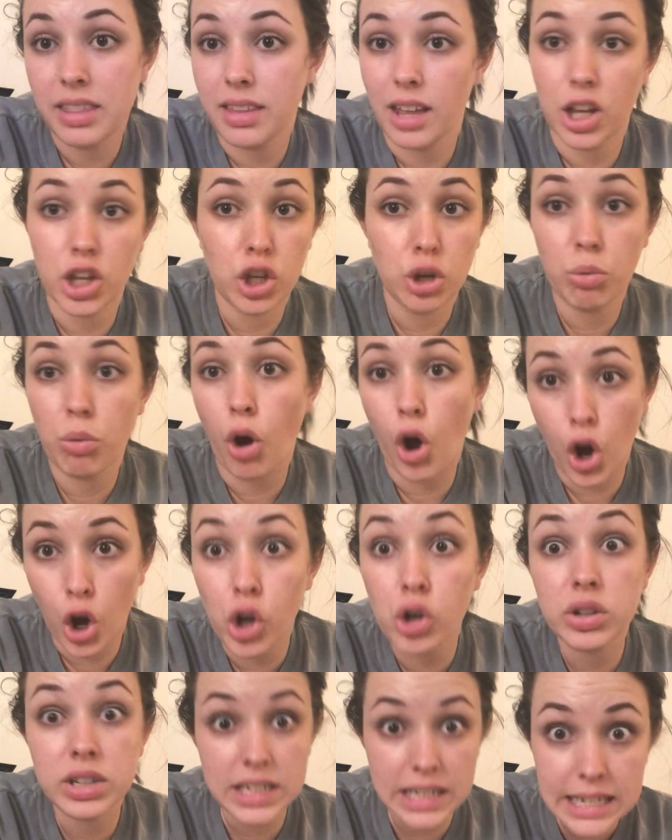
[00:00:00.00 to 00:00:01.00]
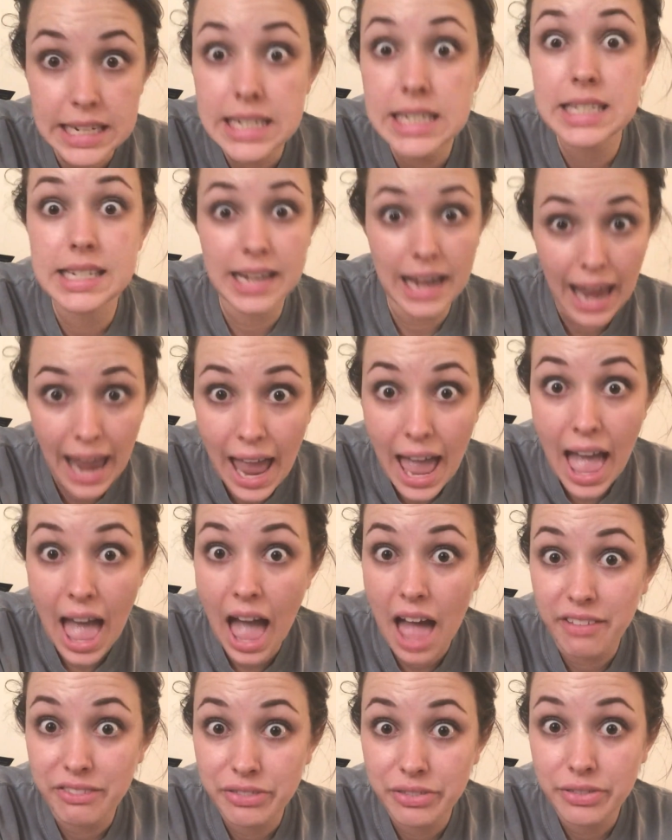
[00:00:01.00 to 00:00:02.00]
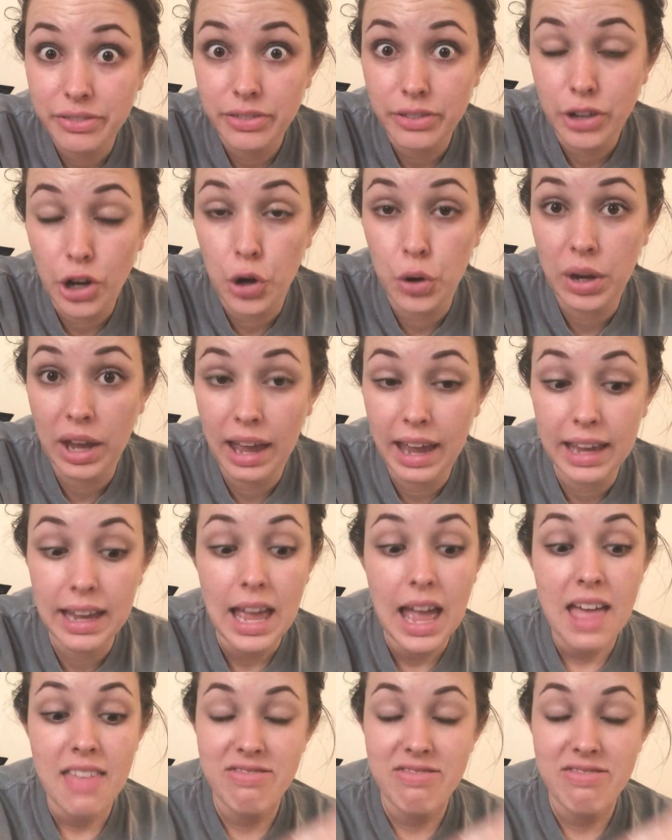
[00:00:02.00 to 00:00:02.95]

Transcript: that you all need to have, okay?